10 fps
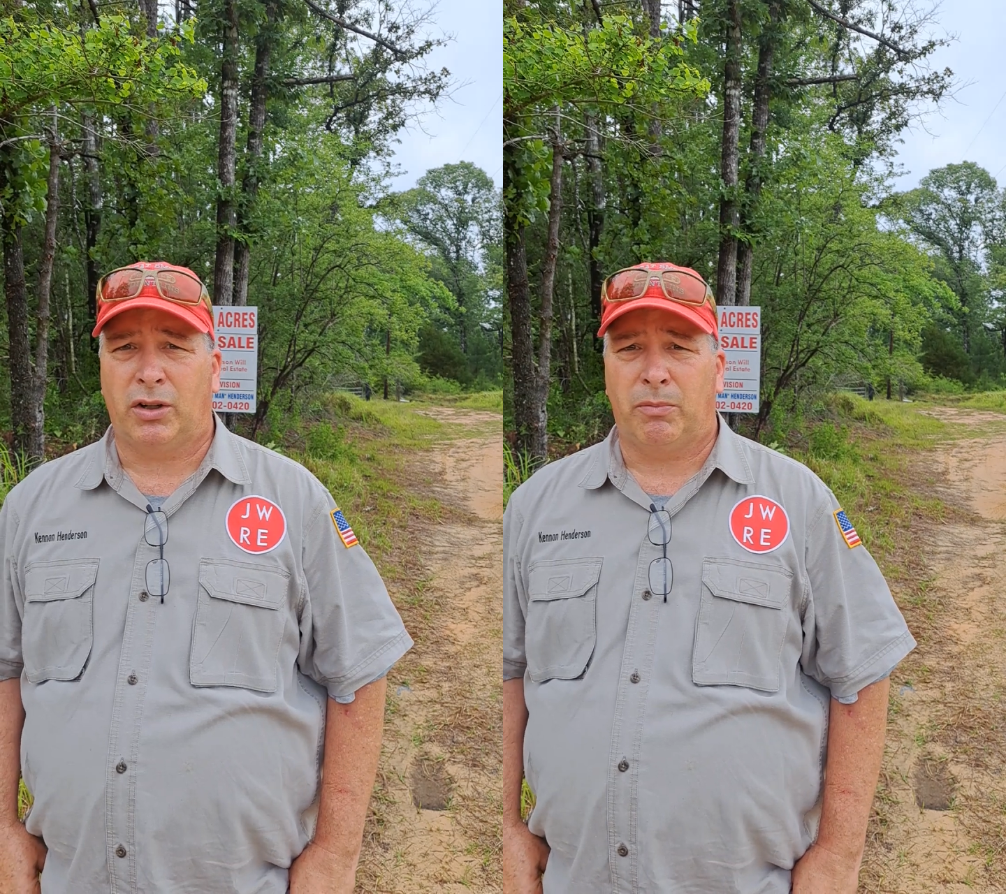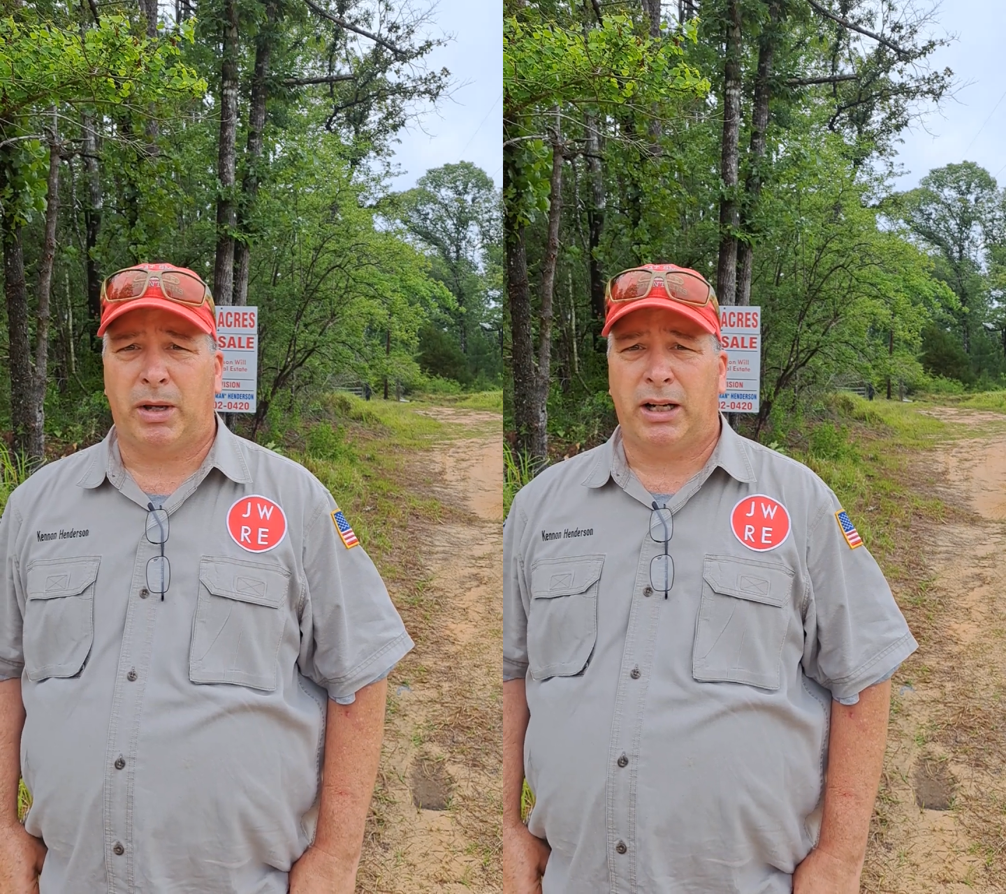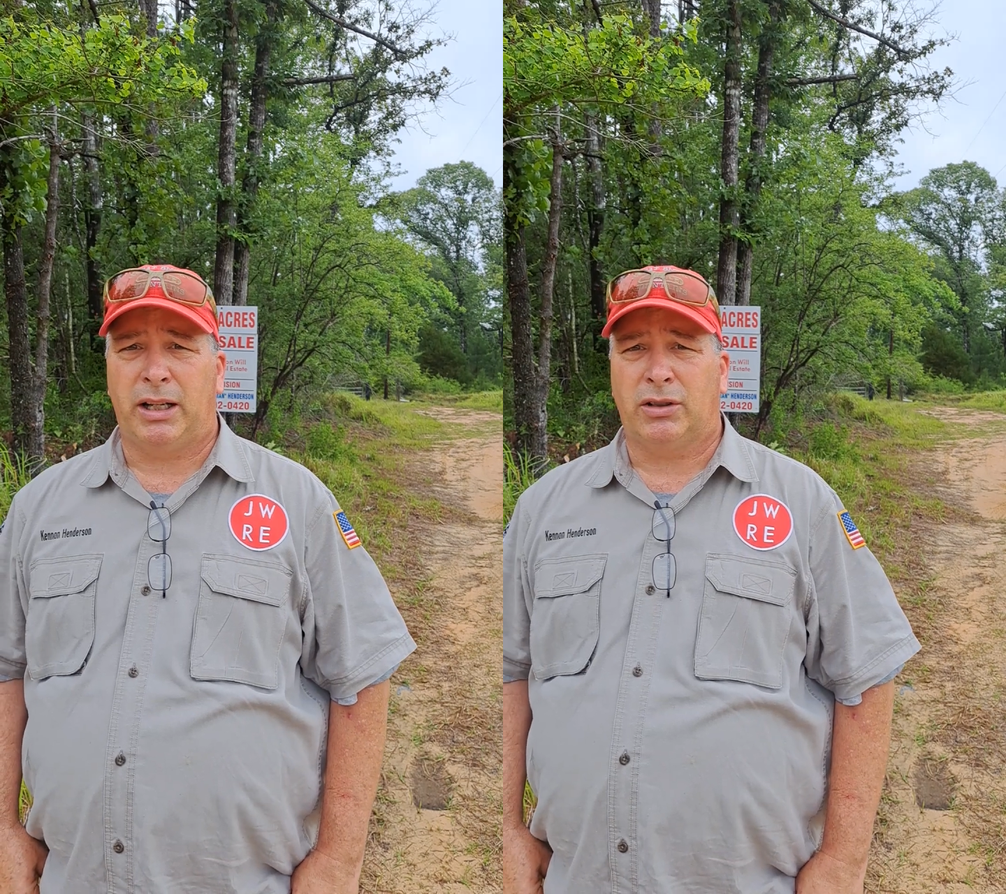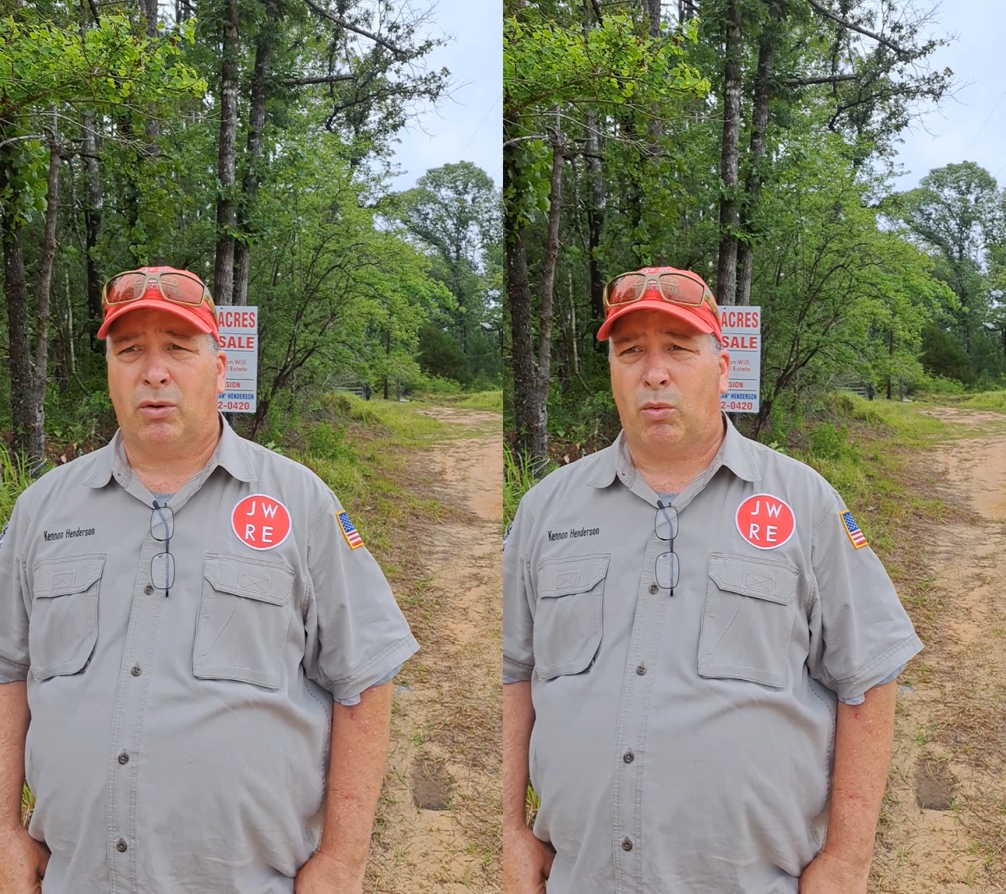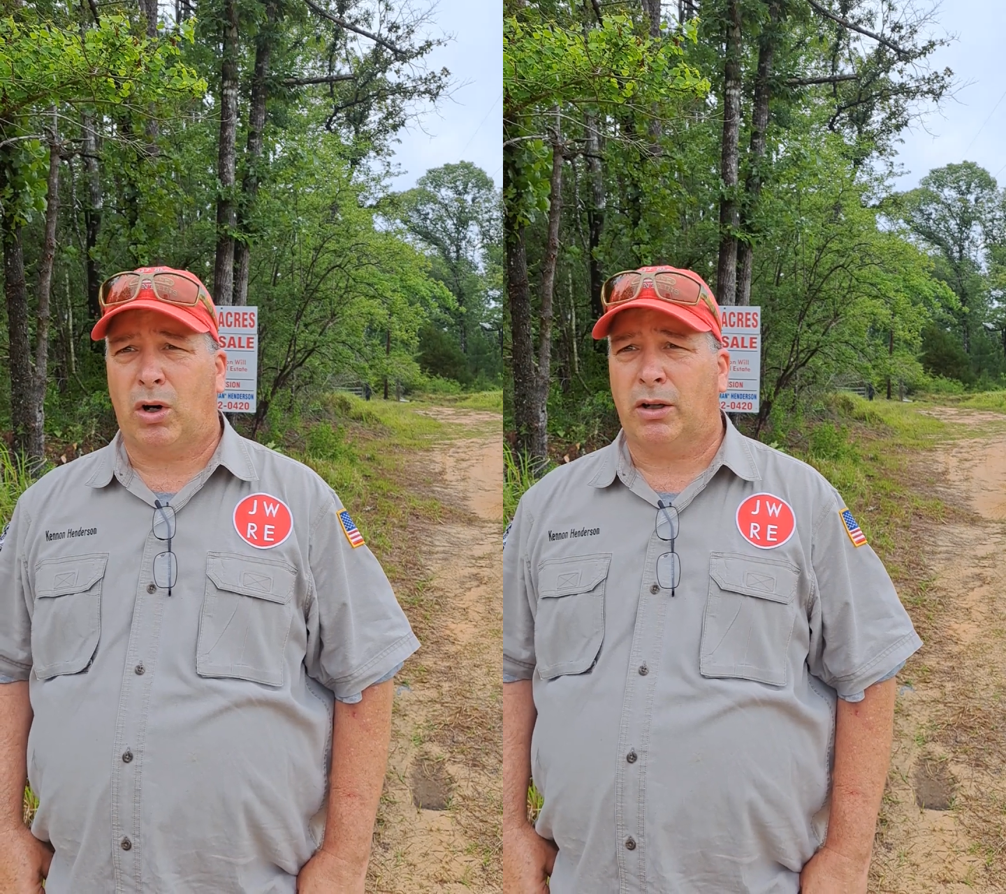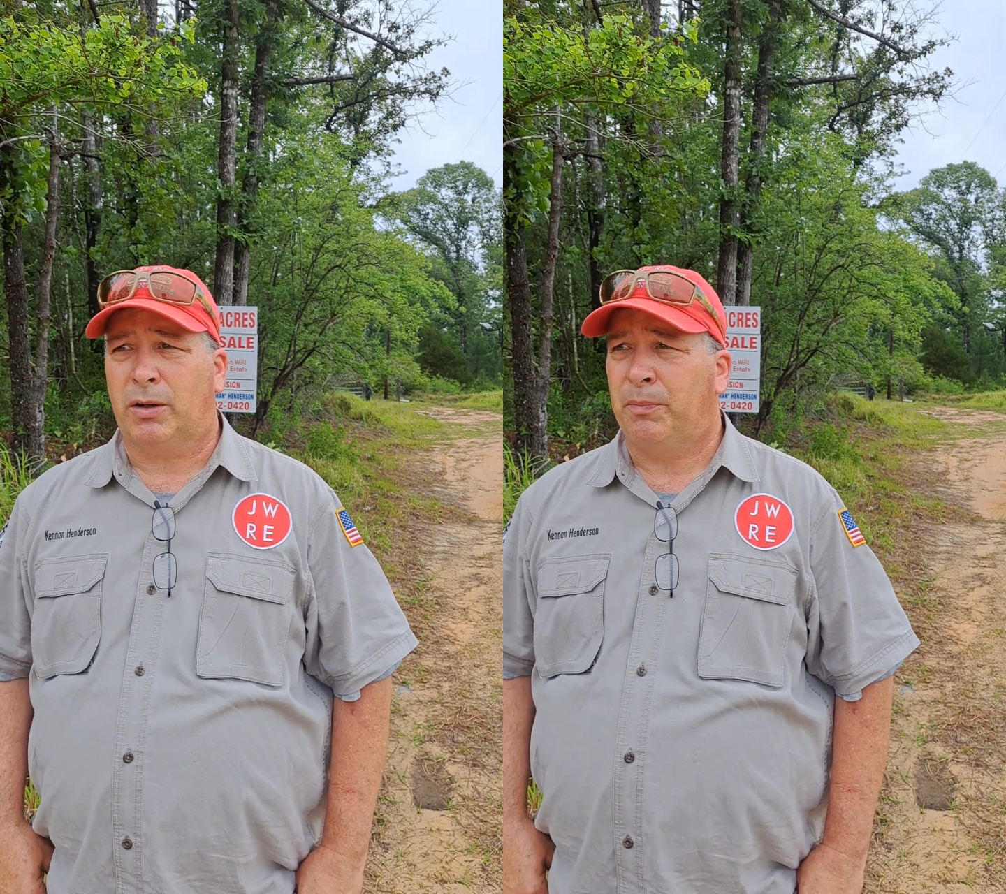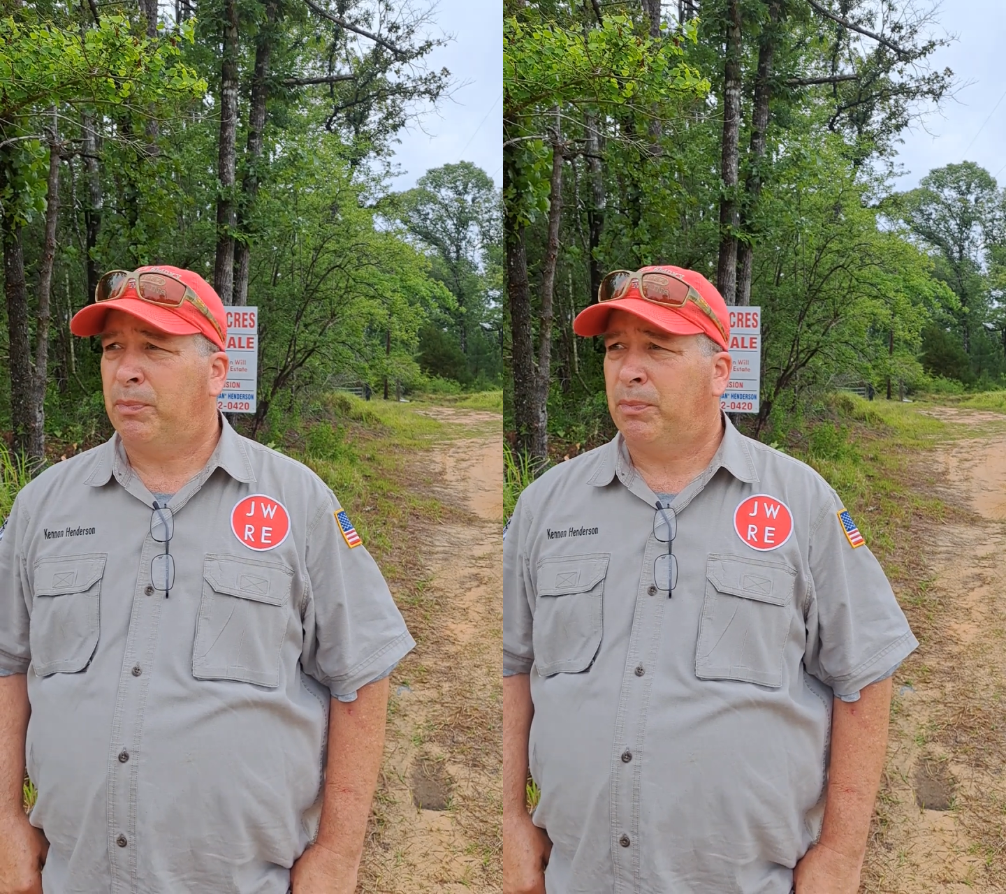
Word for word: your amenities or work,